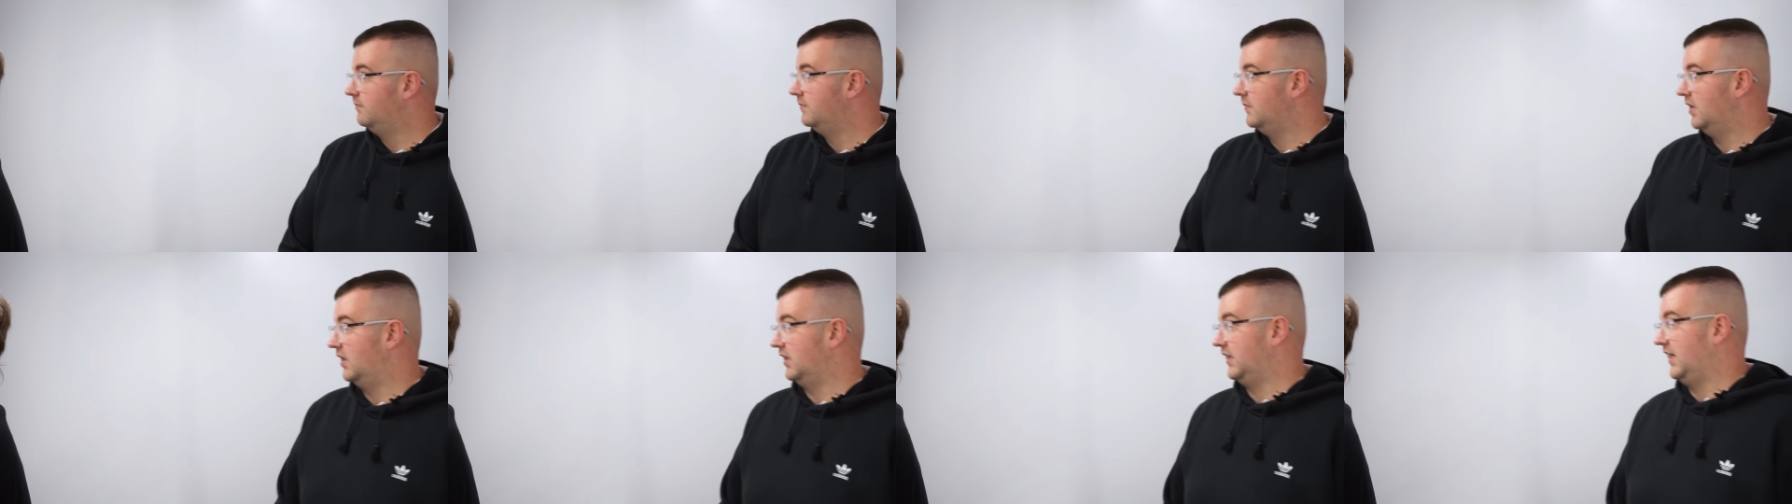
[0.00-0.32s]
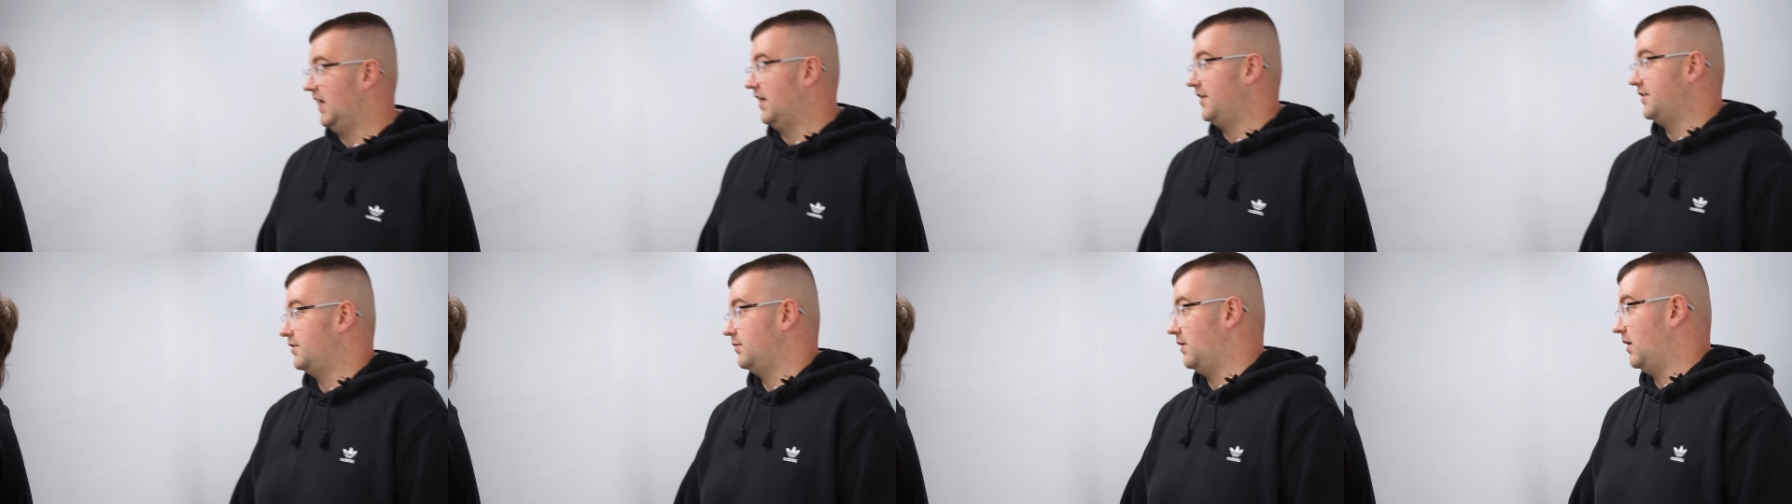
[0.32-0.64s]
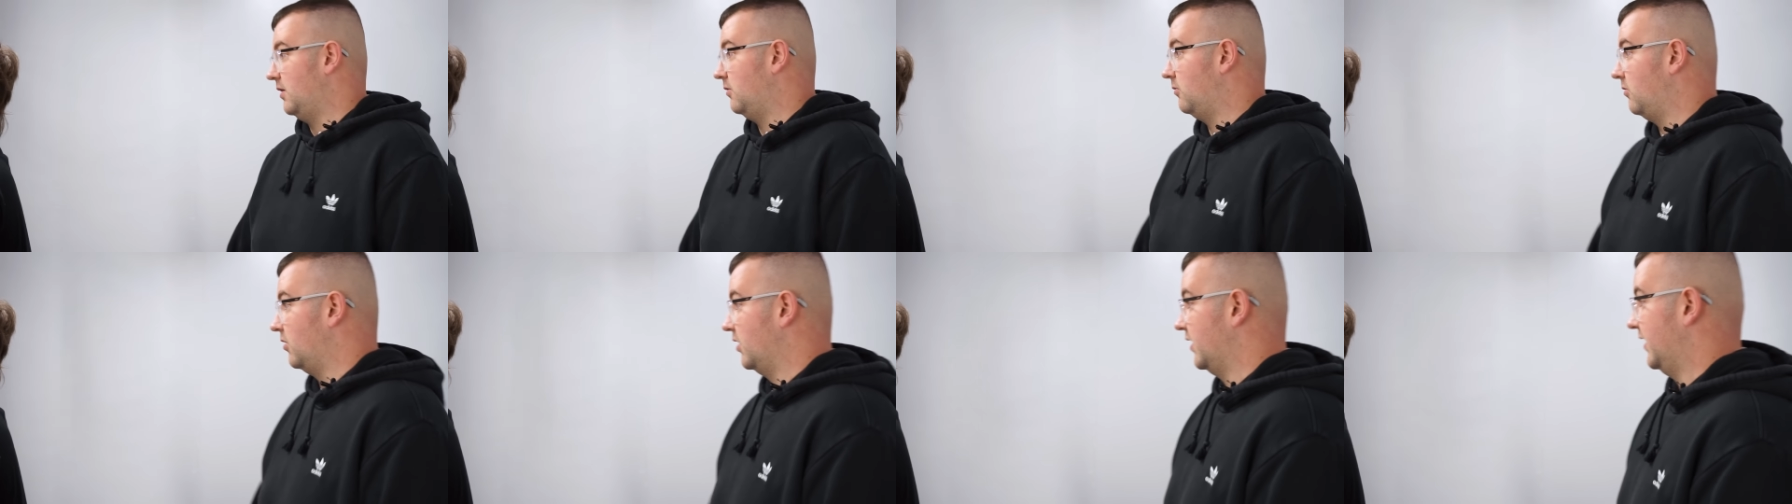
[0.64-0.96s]
and get to where I
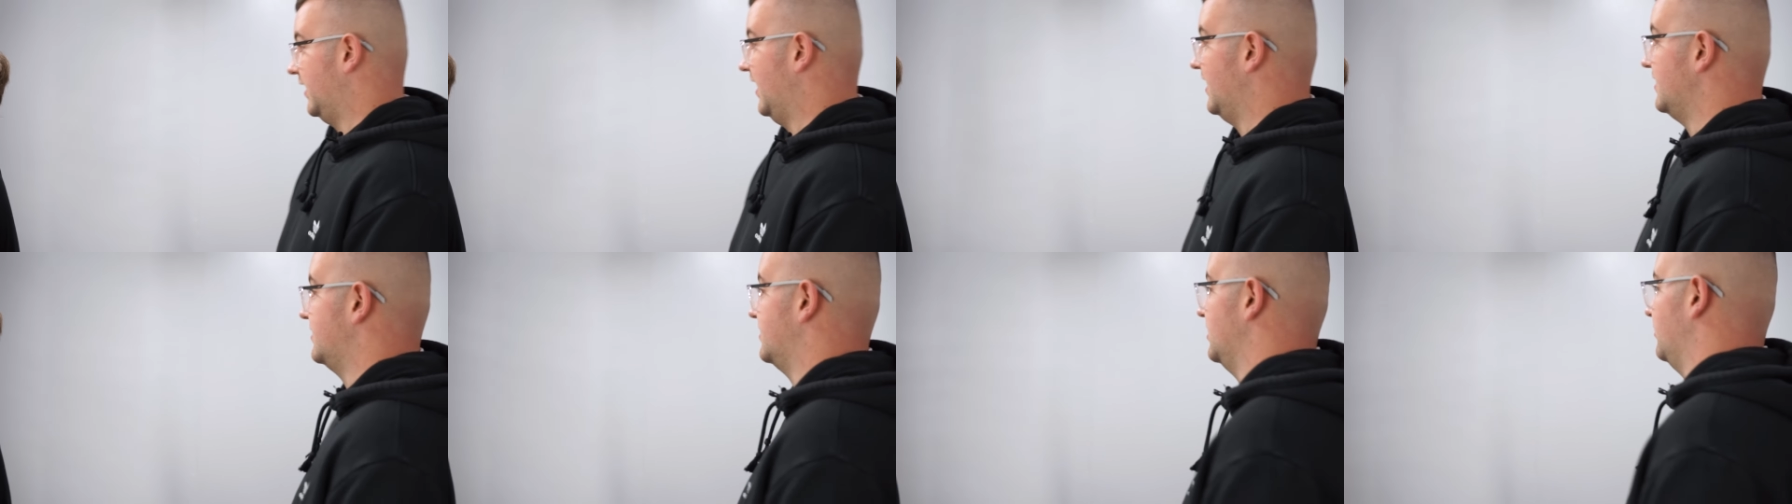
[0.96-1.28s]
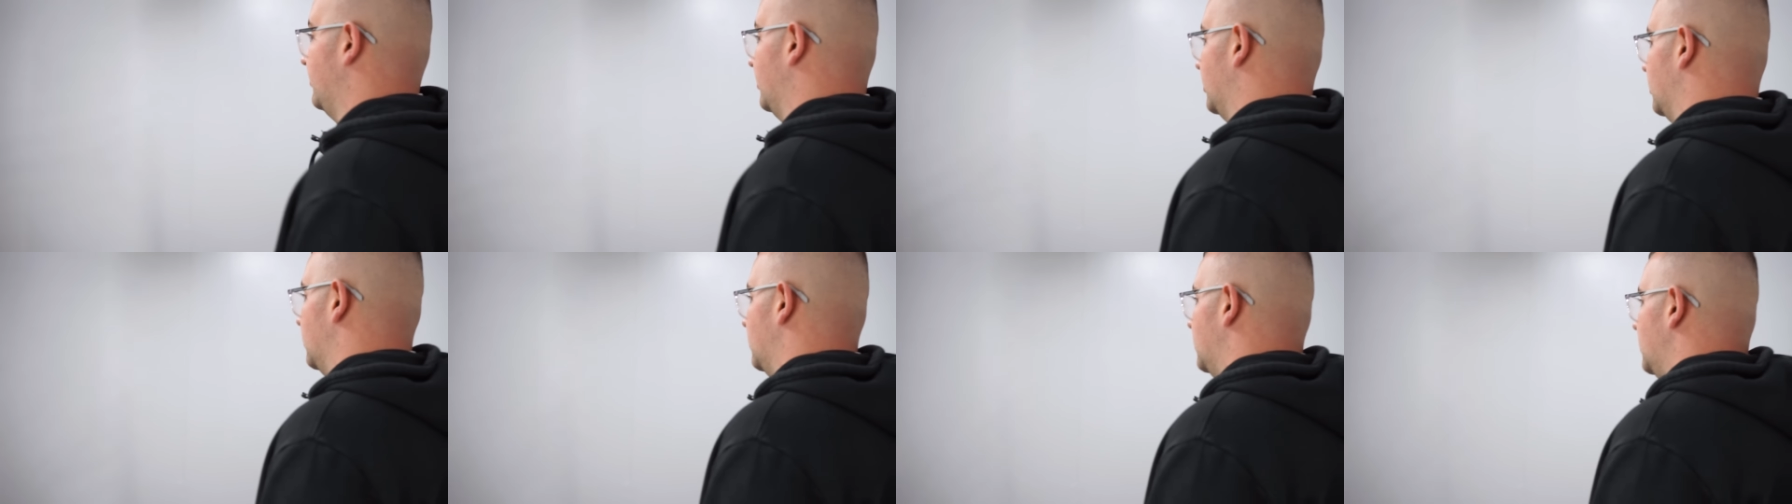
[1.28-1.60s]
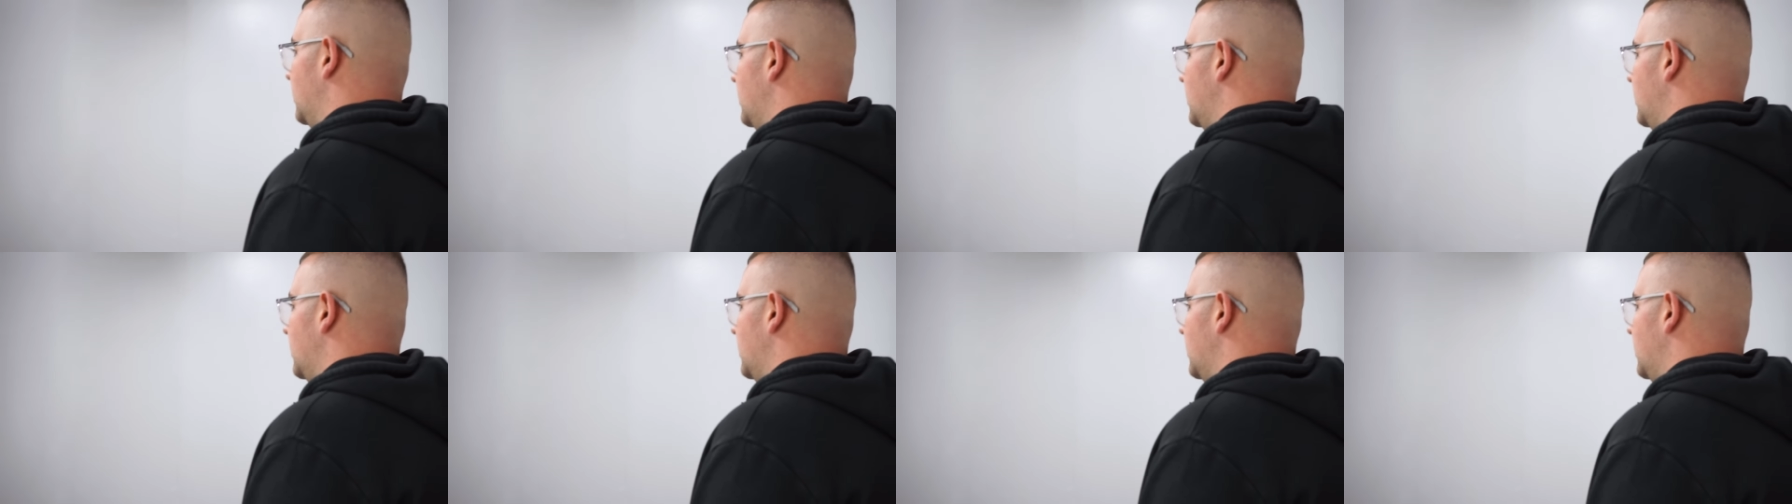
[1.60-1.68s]
want to get to. But